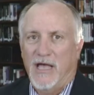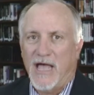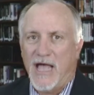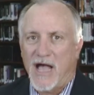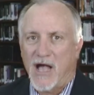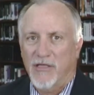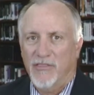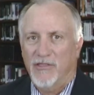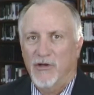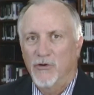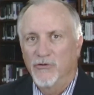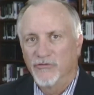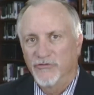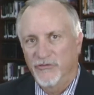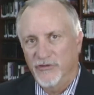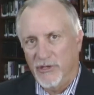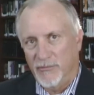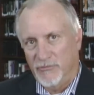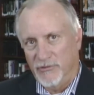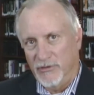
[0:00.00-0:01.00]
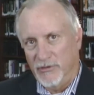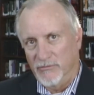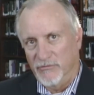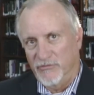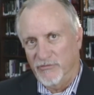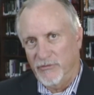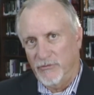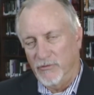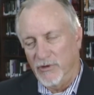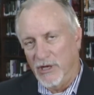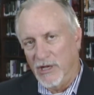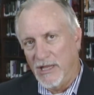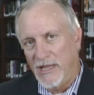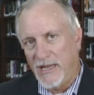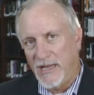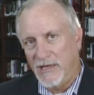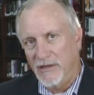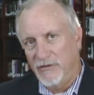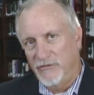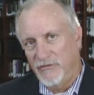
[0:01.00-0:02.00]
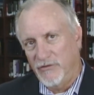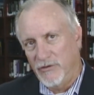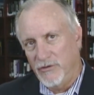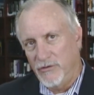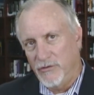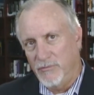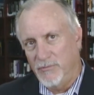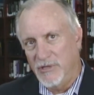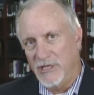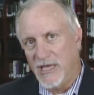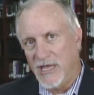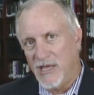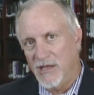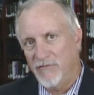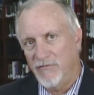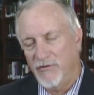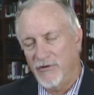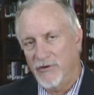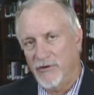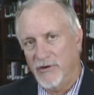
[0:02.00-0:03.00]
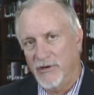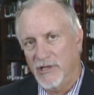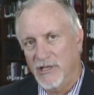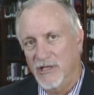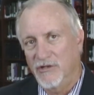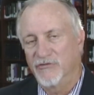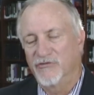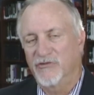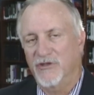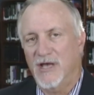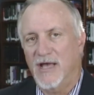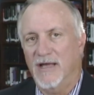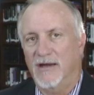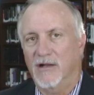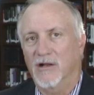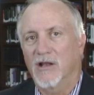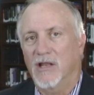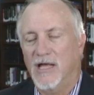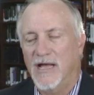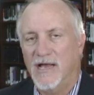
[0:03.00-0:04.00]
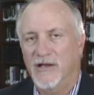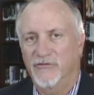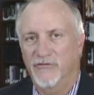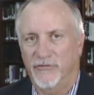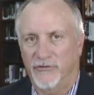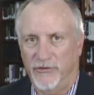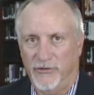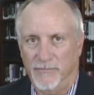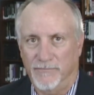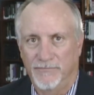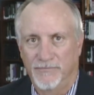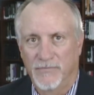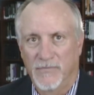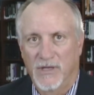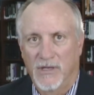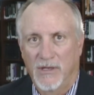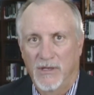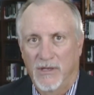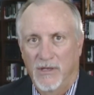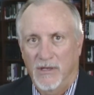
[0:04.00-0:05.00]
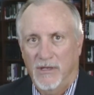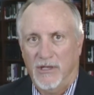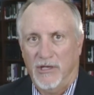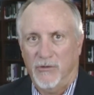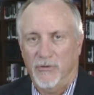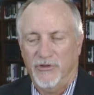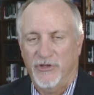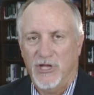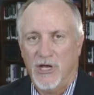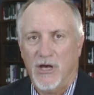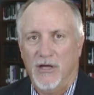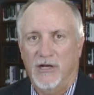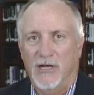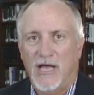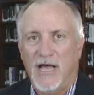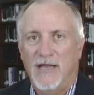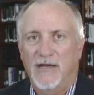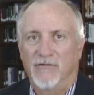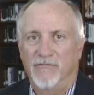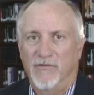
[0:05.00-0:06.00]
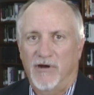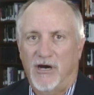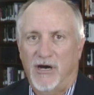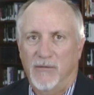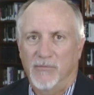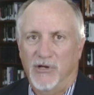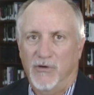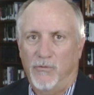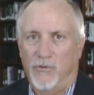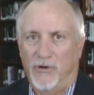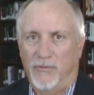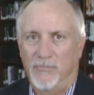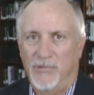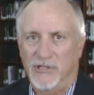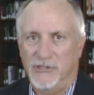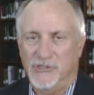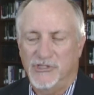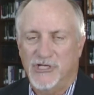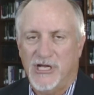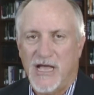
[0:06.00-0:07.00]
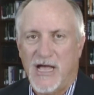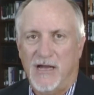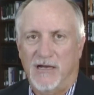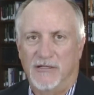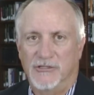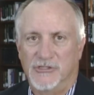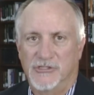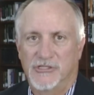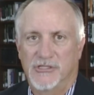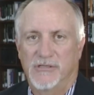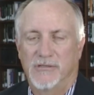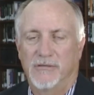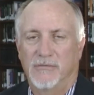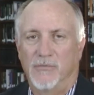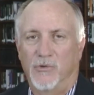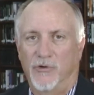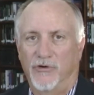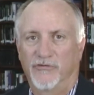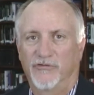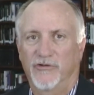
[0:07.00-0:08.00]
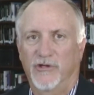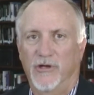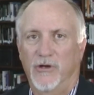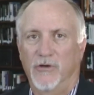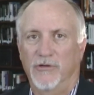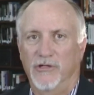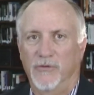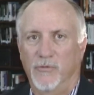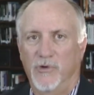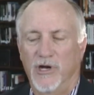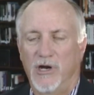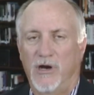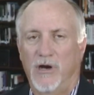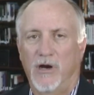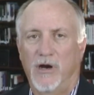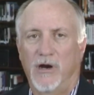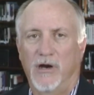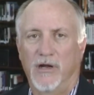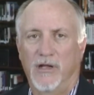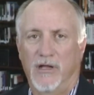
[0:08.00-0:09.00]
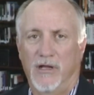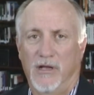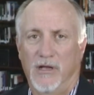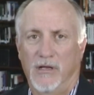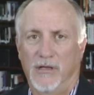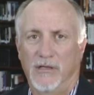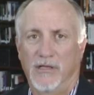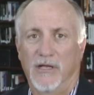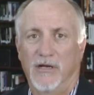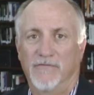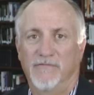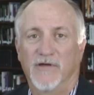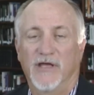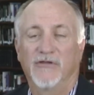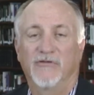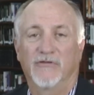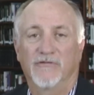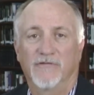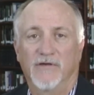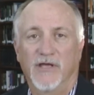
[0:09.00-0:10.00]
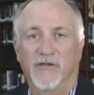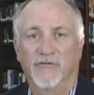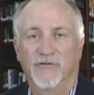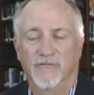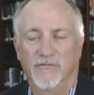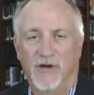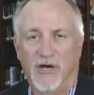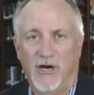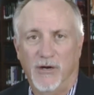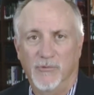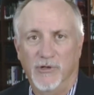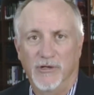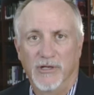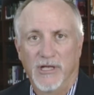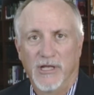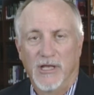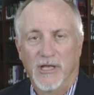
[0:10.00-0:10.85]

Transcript: how those symptoms relate to behavior inside a classroom. In the online environment, we're a bit challenged, more so than we are in a face-to-face environment,